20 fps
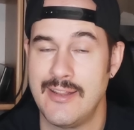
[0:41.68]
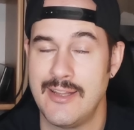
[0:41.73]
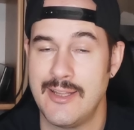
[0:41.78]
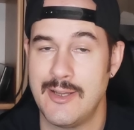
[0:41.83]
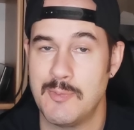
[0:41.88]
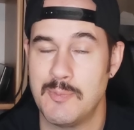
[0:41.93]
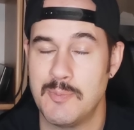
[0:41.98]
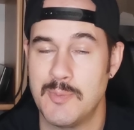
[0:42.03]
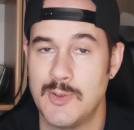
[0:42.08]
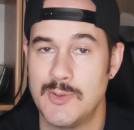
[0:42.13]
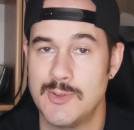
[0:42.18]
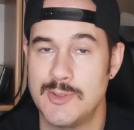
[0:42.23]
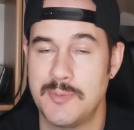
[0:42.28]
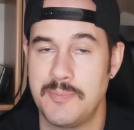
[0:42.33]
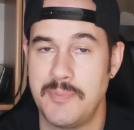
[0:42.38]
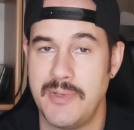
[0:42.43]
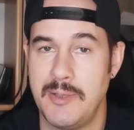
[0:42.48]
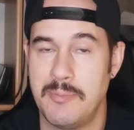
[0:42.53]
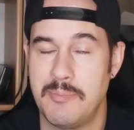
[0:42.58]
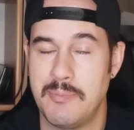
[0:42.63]
Now
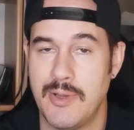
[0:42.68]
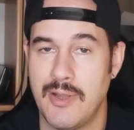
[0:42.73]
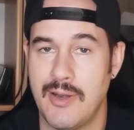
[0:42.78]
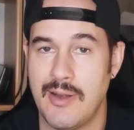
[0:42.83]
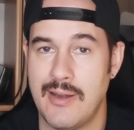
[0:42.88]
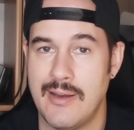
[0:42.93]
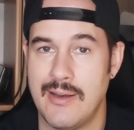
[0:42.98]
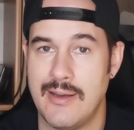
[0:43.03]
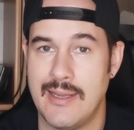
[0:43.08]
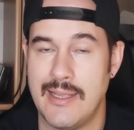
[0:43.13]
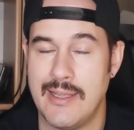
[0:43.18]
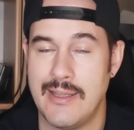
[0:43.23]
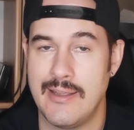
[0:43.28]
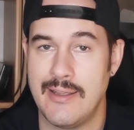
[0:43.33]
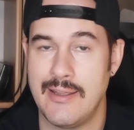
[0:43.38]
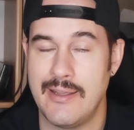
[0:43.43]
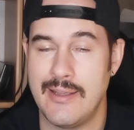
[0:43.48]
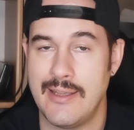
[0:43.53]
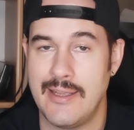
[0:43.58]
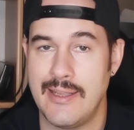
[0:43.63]
most people
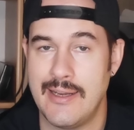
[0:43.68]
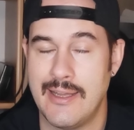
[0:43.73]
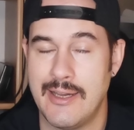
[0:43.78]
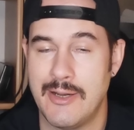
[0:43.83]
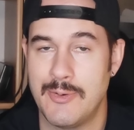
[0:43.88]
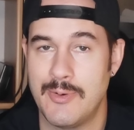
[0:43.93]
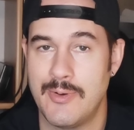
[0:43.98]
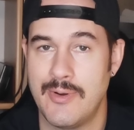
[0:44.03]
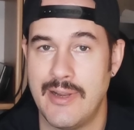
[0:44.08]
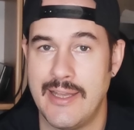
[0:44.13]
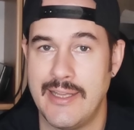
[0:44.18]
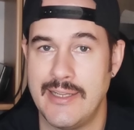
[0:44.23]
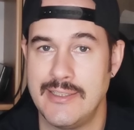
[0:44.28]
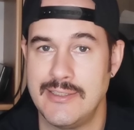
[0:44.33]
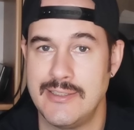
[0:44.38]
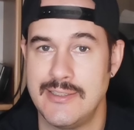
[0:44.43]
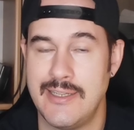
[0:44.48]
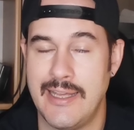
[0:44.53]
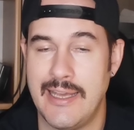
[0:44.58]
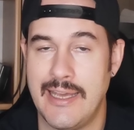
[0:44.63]
in our
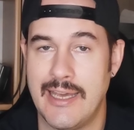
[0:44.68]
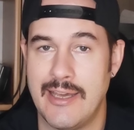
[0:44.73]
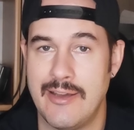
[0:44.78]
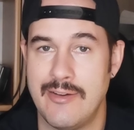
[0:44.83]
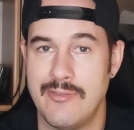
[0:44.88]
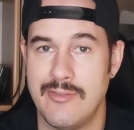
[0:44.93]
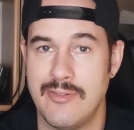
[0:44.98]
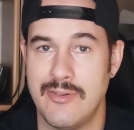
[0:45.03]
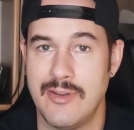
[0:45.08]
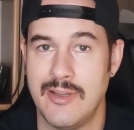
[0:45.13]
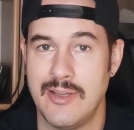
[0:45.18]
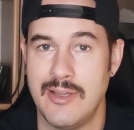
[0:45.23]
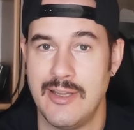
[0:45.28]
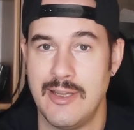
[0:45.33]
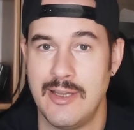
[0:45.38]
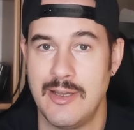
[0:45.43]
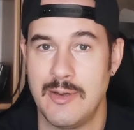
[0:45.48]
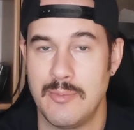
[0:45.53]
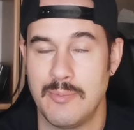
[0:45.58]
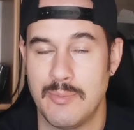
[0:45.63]
age, they have
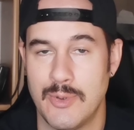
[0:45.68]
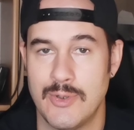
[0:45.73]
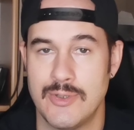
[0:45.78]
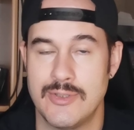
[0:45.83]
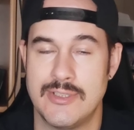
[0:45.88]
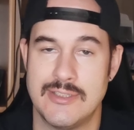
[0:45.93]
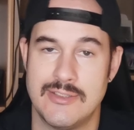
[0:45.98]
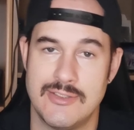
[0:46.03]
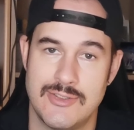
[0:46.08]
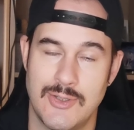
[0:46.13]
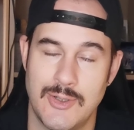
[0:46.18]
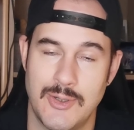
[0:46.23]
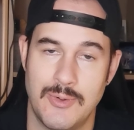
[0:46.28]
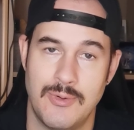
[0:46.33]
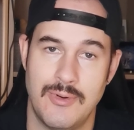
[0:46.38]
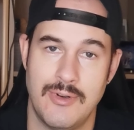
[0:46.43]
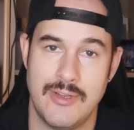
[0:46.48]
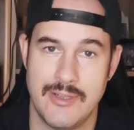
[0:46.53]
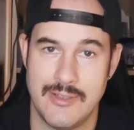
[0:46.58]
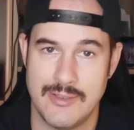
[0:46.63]
bought and
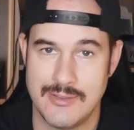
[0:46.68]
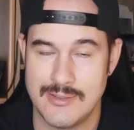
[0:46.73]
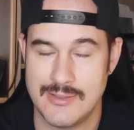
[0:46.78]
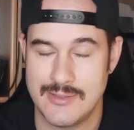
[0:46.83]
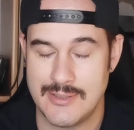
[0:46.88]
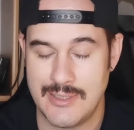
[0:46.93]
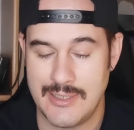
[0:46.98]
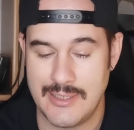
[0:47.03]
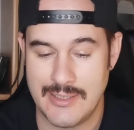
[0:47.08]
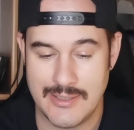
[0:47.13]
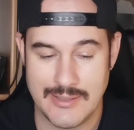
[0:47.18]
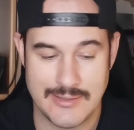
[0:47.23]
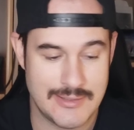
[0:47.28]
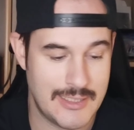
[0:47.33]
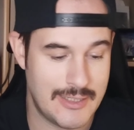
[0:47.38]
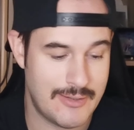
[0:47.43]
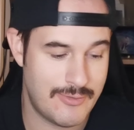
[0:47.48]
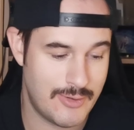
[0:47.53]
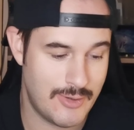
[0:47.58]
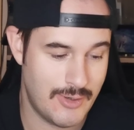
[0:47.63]
sold
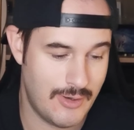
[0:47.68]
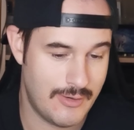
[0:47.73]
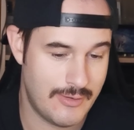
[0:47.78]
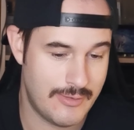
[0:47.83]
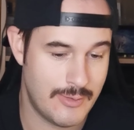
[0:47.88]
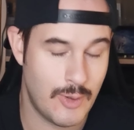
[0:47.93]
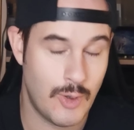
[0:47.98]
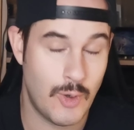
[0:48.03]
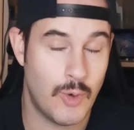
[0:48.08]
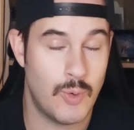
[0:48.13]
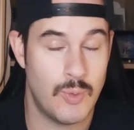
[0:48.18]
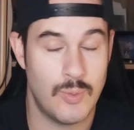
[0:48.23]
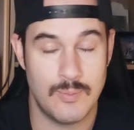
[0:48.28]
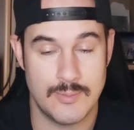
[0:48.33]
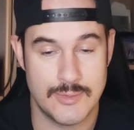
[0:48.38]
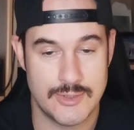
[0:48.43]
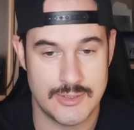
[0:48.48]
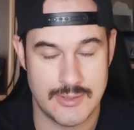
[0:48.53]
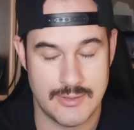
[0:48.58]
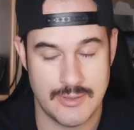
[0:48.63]
several
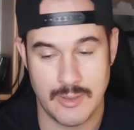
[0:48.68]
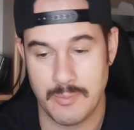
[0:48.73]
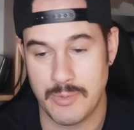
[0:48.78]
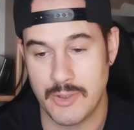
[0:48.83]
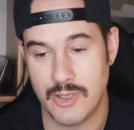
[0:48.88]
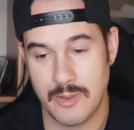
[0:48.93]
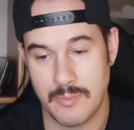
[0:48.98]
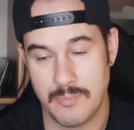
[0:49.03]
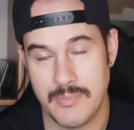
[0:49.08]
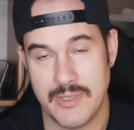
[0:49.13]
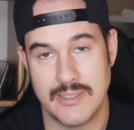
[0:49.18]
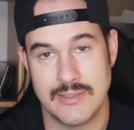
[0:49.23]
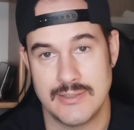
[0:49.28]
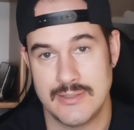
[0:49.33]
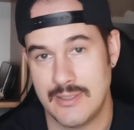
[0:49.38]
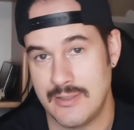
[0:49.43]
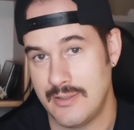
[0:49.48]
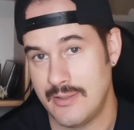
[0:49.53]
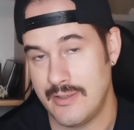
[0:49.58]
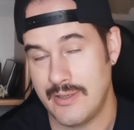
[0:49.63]
homes,
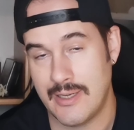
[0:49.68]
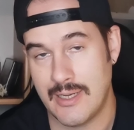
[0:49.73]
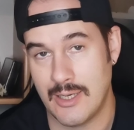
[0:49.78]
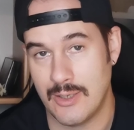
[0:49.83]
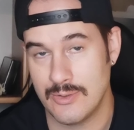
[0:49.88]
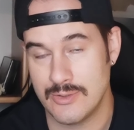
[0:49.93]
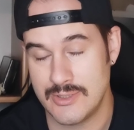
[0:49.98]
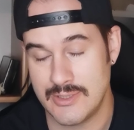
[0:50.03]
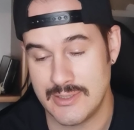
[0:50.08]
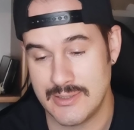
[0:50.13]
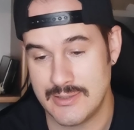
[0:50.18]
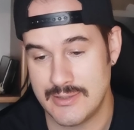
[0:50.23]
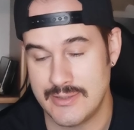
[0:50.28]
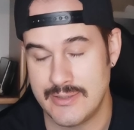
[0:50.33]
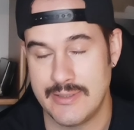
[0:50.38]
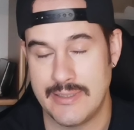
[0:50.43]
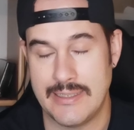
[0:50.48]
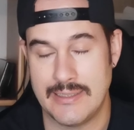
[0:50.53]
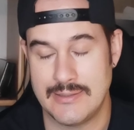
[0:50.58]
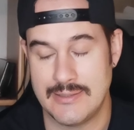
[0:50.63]
apartments,
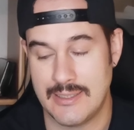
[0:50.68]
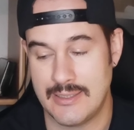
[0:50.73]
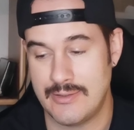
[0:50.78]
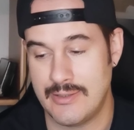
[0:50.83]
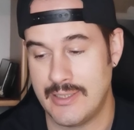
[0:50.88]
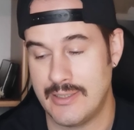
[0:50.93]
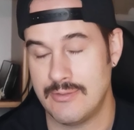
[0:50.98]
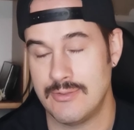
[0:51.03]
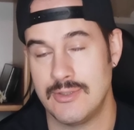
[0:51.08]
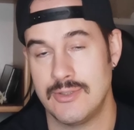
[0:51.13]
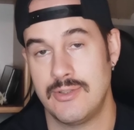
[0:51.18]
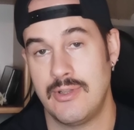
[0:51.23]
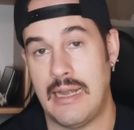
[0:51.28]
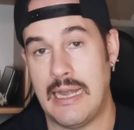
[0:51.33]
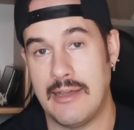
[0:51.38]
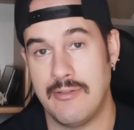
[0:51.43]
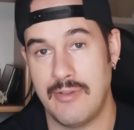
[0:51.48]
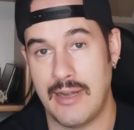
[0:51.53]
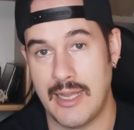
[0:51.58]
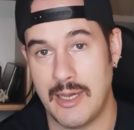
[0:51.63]
houses, etc. to
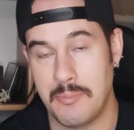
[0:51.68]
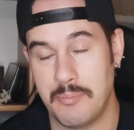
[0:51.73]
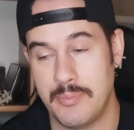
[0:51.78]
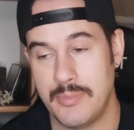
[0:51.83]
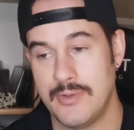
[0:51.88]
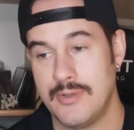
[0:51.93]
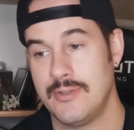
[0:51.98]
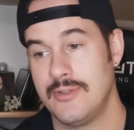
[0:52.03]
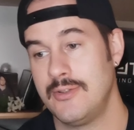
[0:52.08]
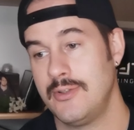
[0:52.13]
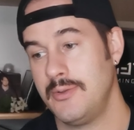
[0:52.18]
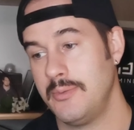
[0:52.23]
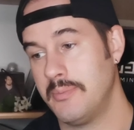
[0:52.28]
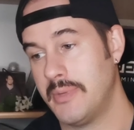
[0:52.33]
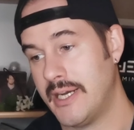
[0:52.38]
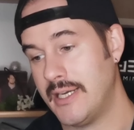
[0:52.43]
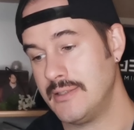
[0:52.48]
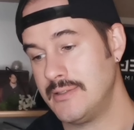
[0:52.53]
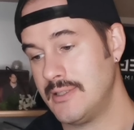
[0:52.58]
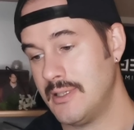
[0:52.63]
level up, to
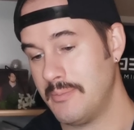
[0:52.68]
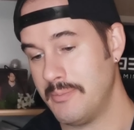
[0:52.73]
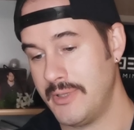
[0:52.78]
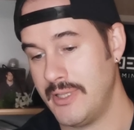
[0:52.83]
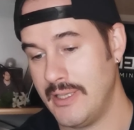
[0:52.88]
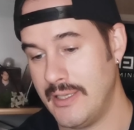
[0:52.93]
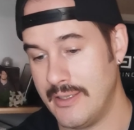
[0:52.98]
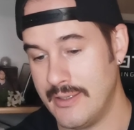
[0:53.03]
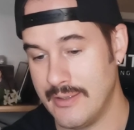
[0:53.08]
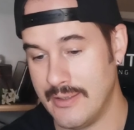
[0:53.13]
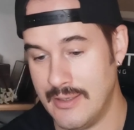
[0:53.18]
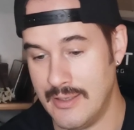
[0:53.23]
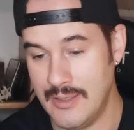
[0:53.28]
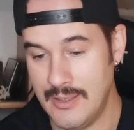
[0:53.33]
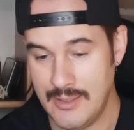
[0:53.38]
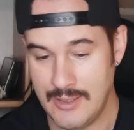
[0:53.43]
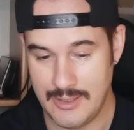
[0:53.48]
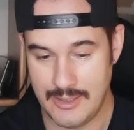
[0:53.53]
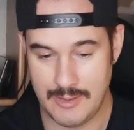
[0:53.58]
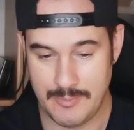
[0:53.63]
buy something
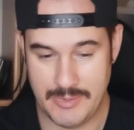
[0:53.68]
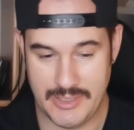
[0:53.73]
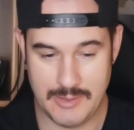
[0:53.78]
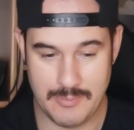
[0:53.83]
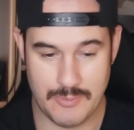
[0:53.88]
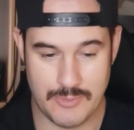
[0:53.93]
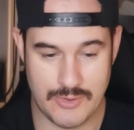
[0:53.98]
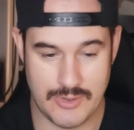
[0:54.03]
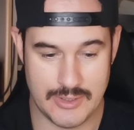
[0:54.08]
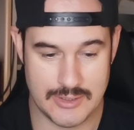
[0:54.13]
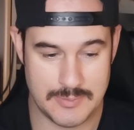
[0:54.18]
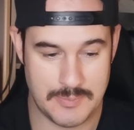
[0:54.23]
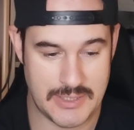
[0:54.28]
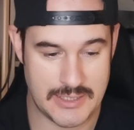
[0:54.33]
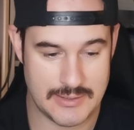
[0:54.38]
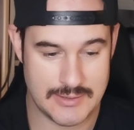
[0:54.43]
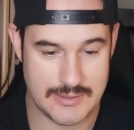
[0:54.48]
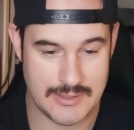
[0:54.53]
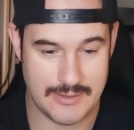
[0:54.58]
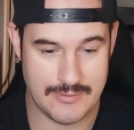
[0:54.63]
a bit more
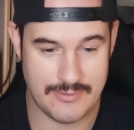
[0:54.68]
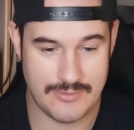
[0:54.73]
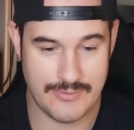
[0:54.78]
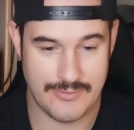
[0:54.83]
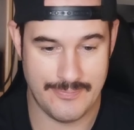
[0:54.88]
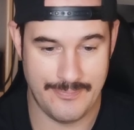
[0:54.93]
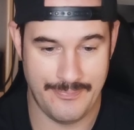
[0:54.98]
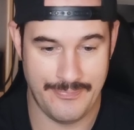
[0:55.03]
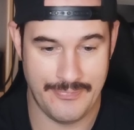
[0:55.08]
expensive.